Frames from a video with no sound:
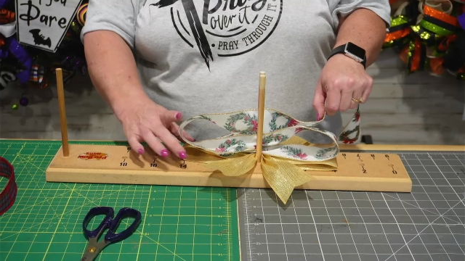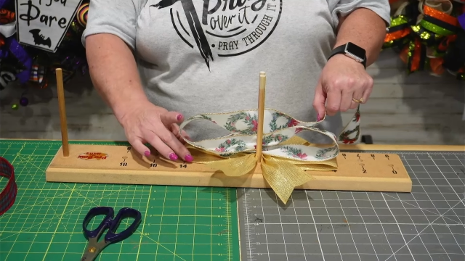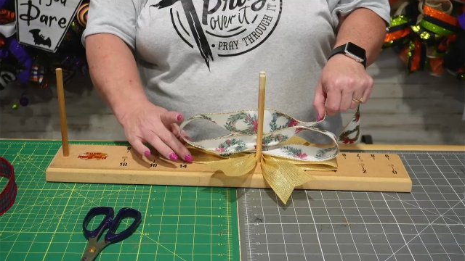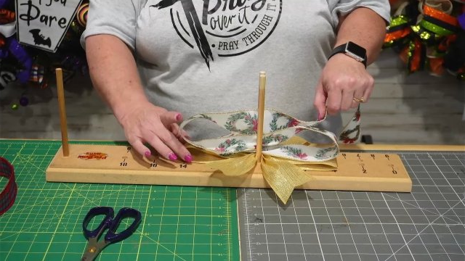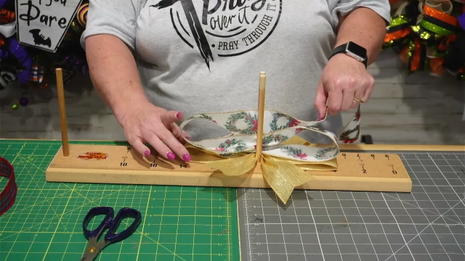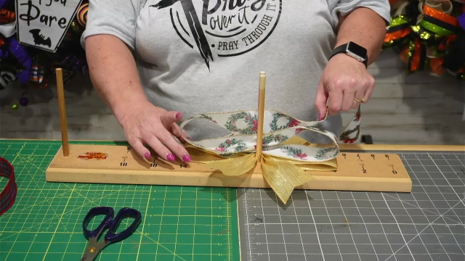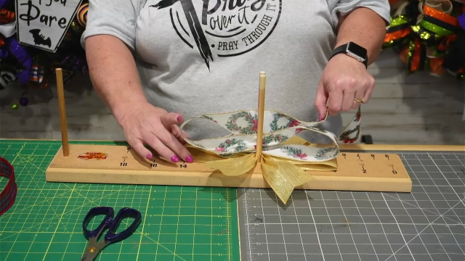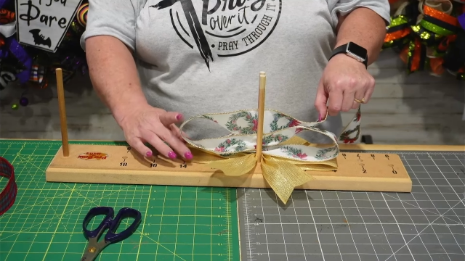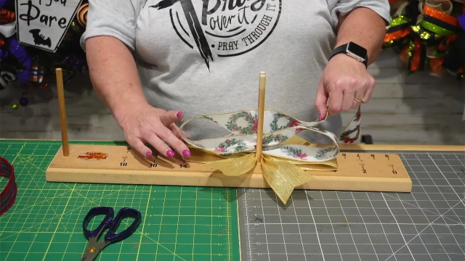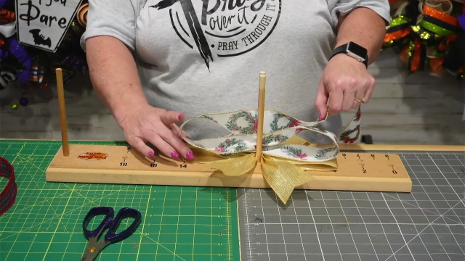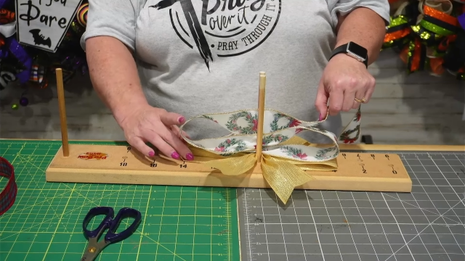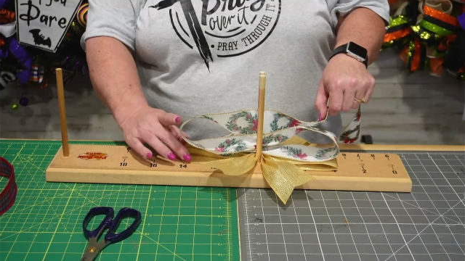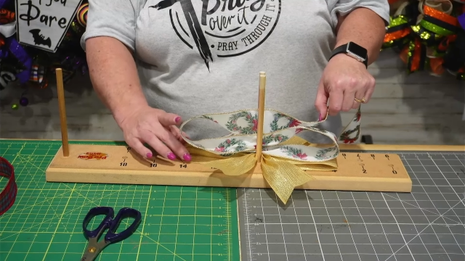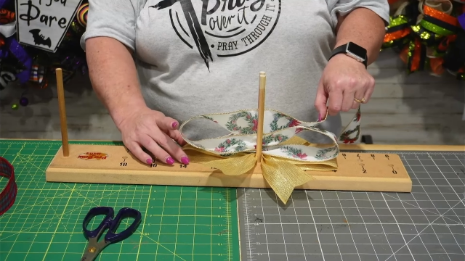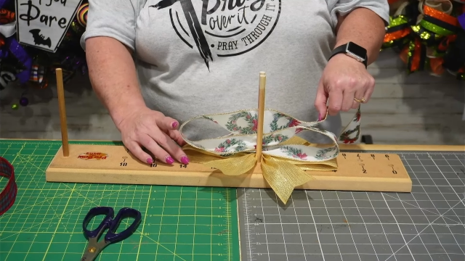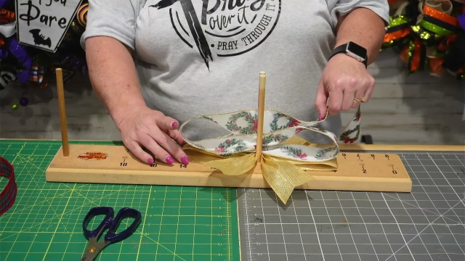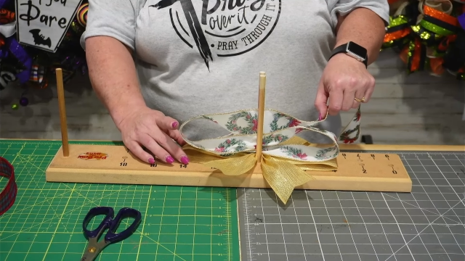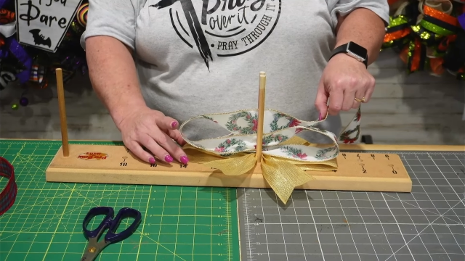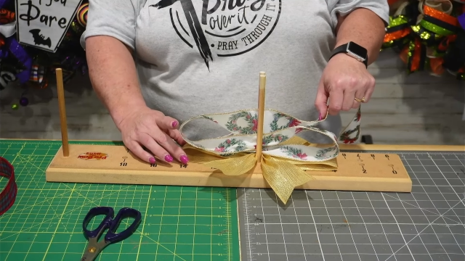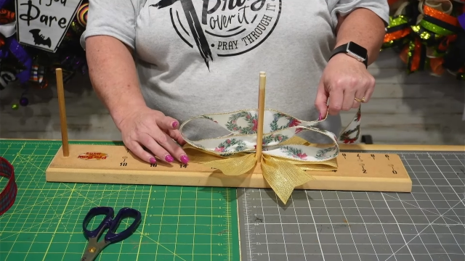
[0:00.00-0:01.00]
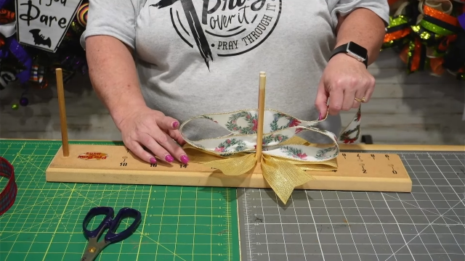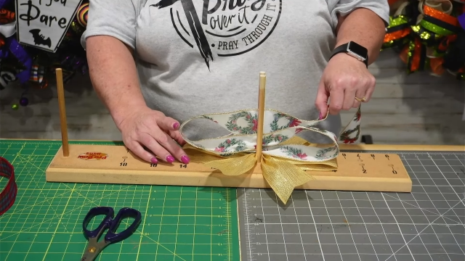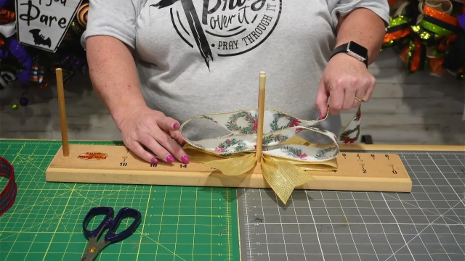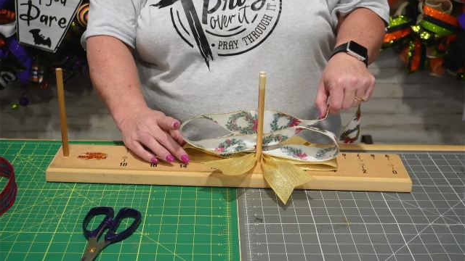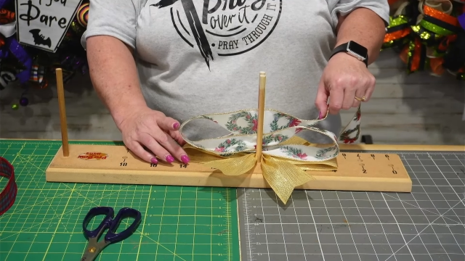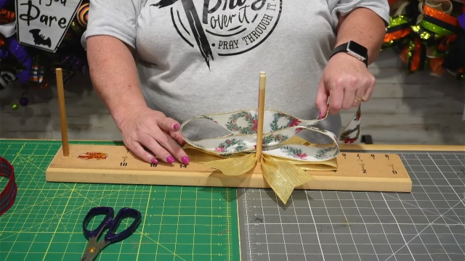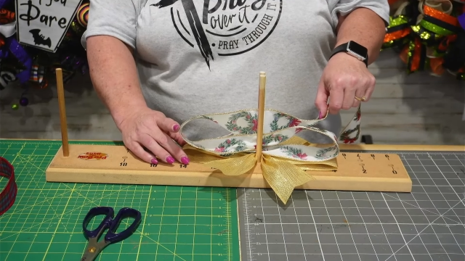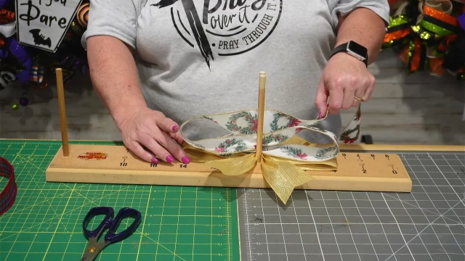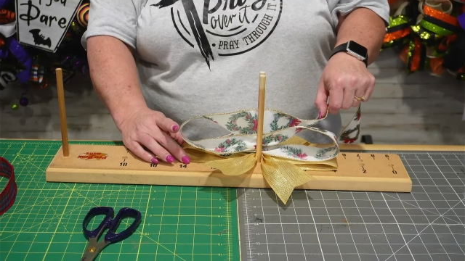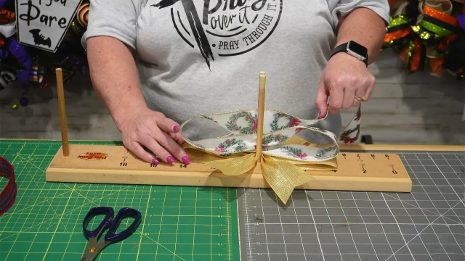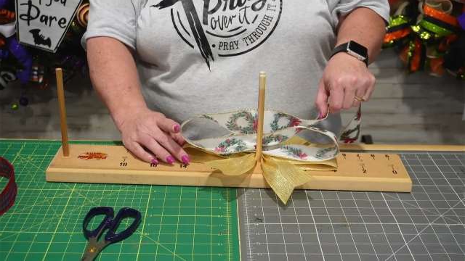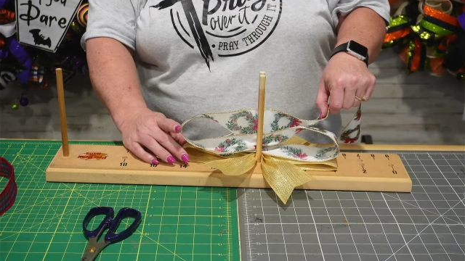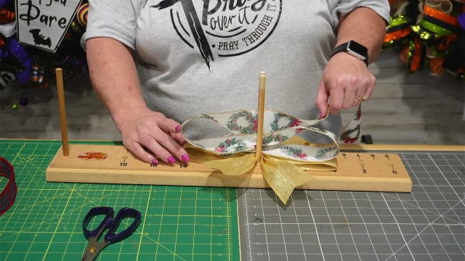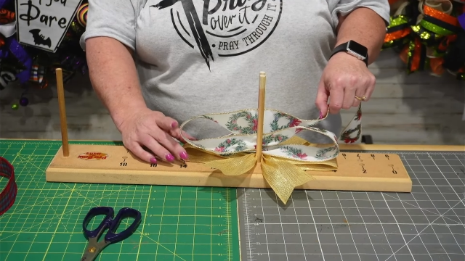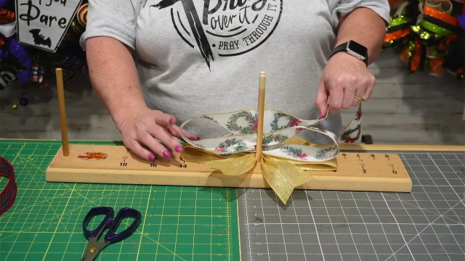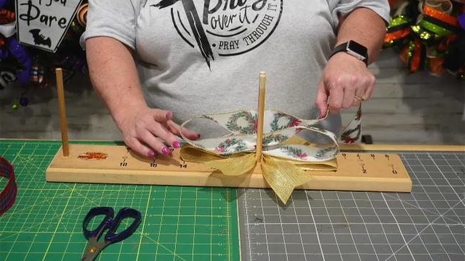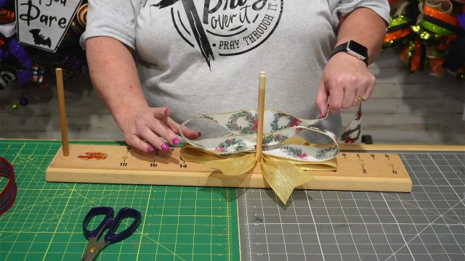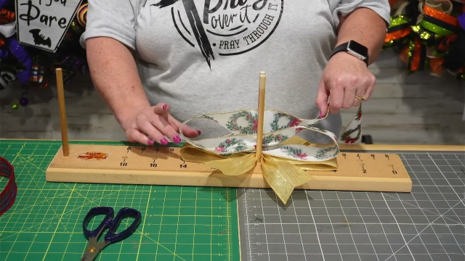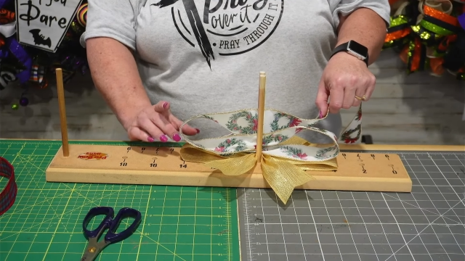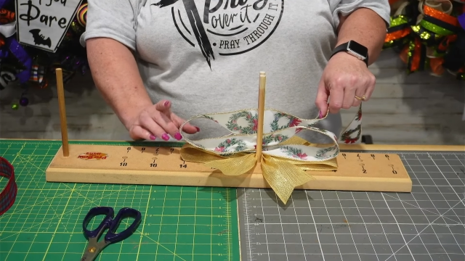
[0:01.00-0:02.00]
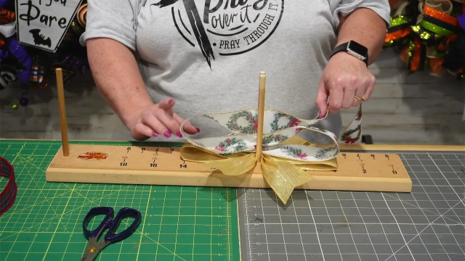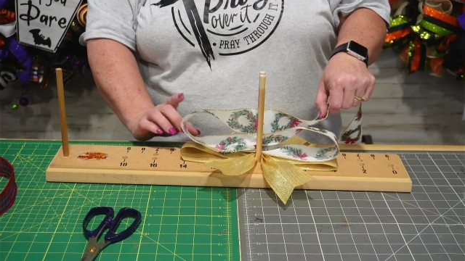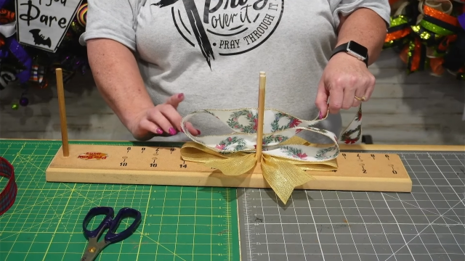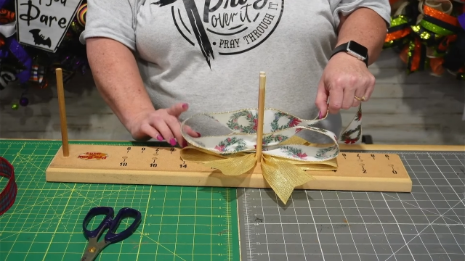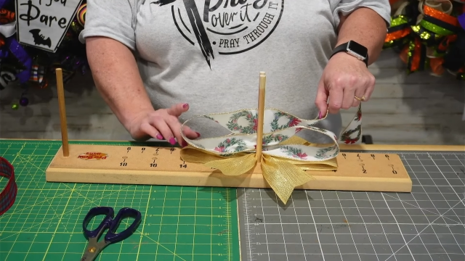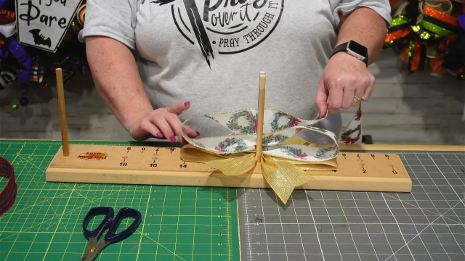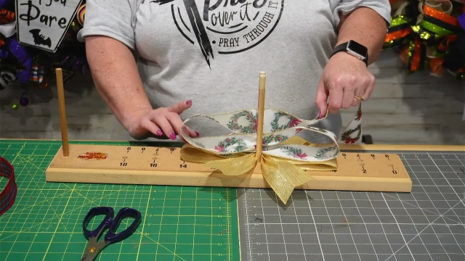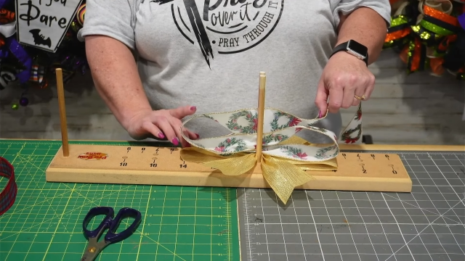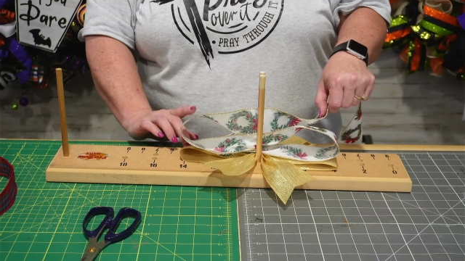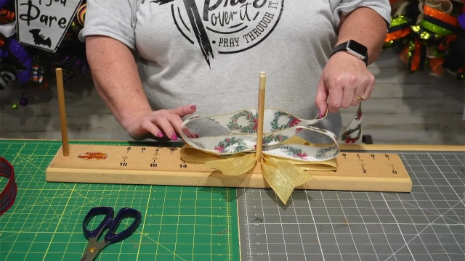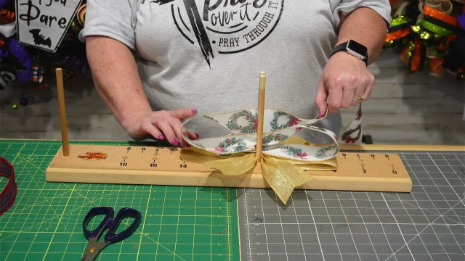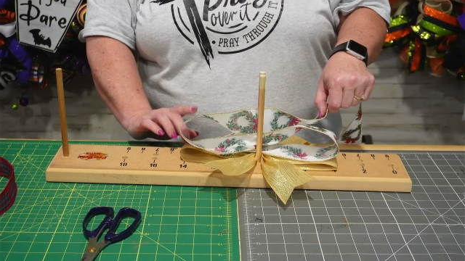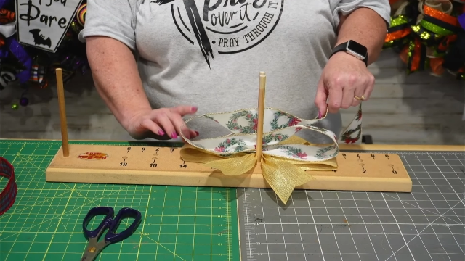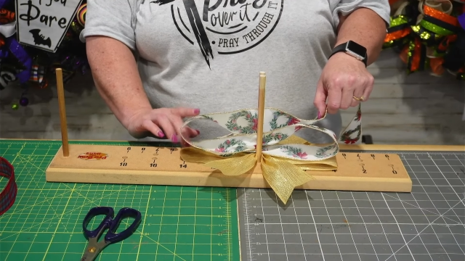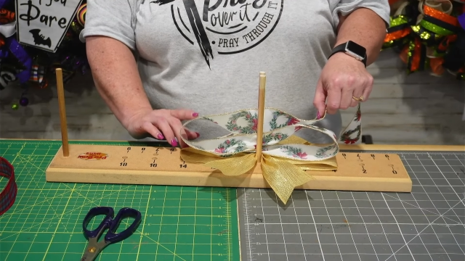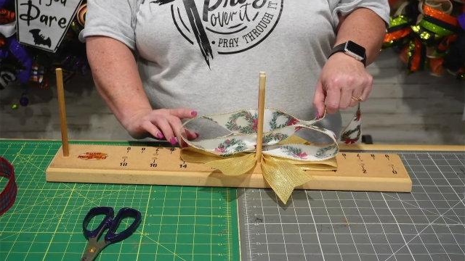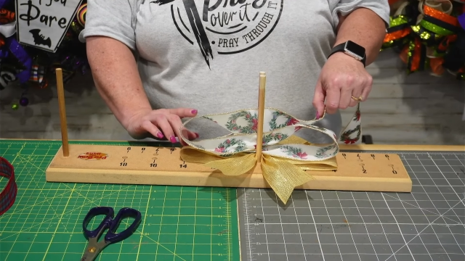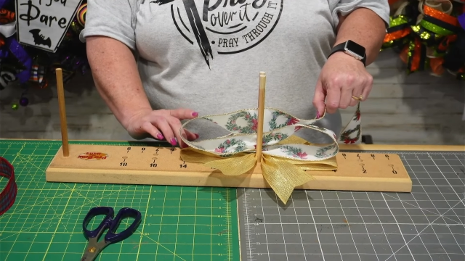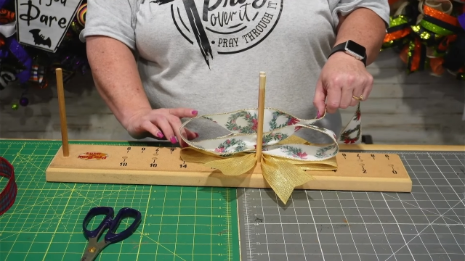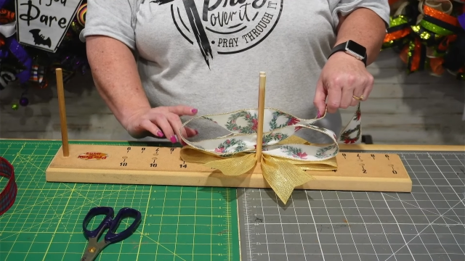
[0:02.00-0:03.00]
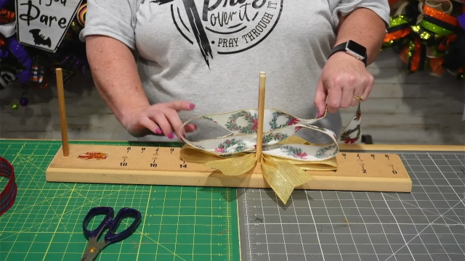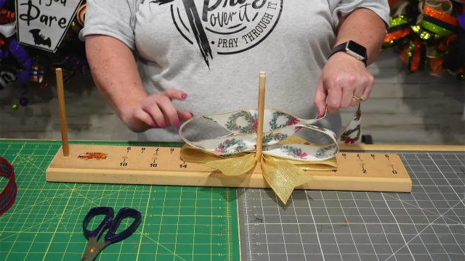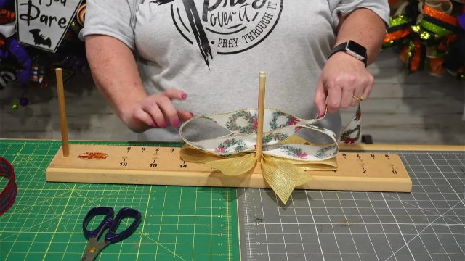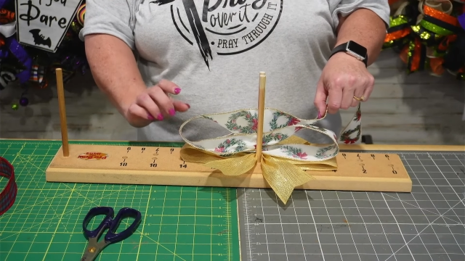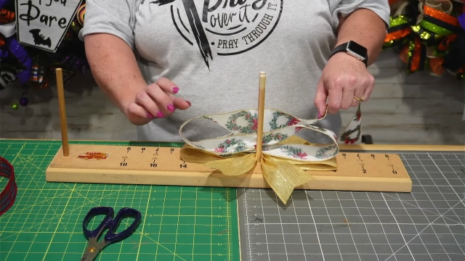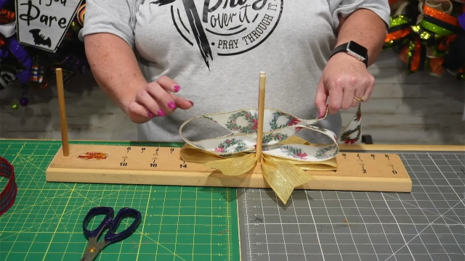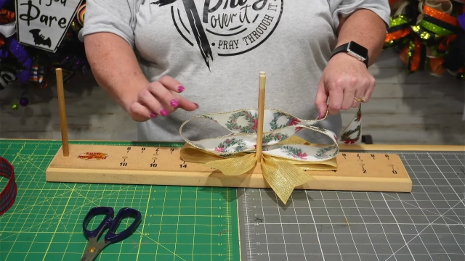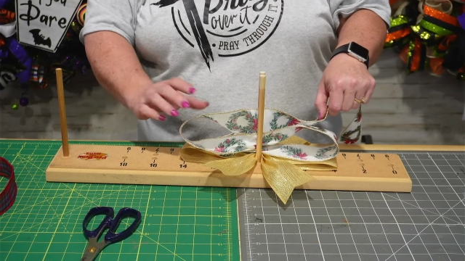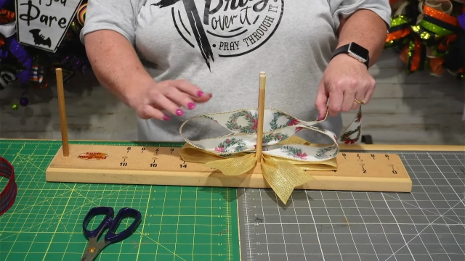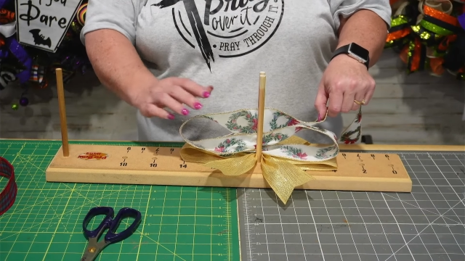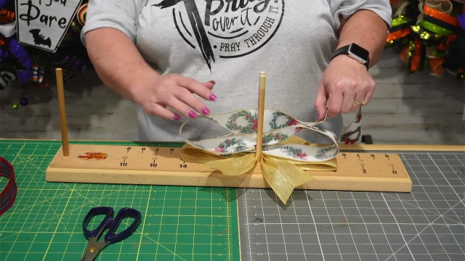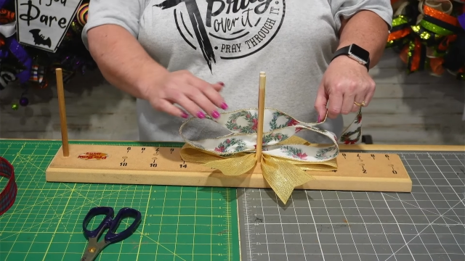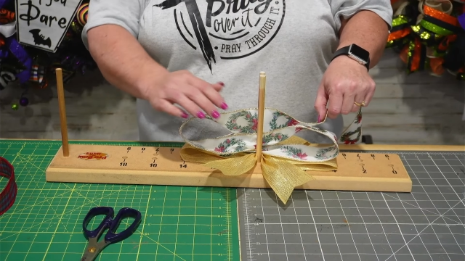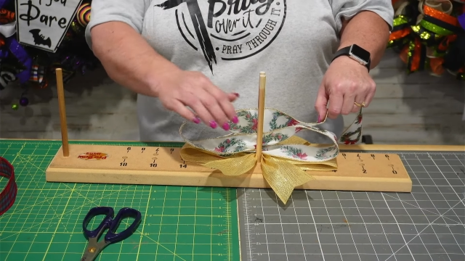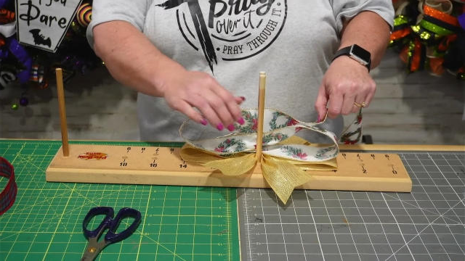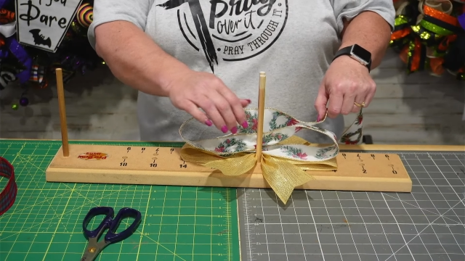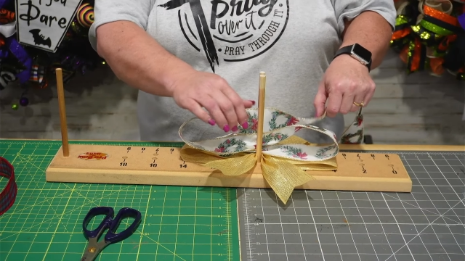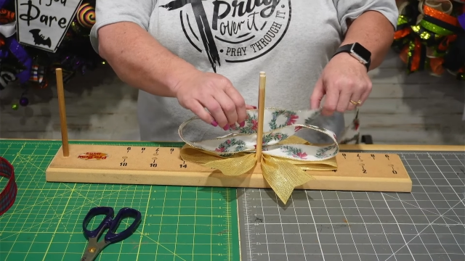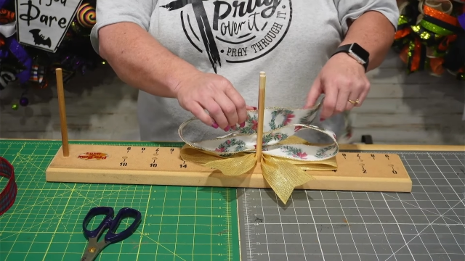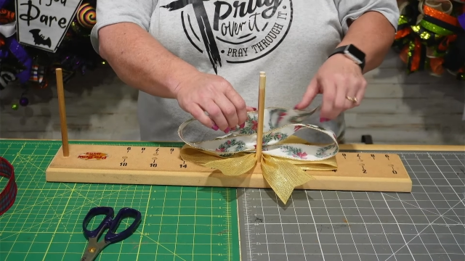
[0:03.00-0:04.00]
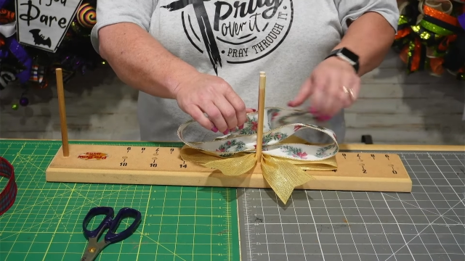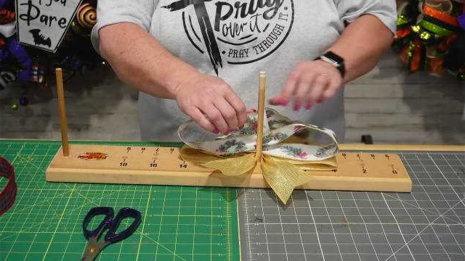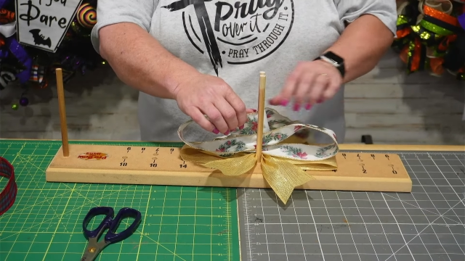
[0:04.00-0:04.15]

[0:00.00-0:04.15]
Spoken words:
Nobody's mouth can be seen.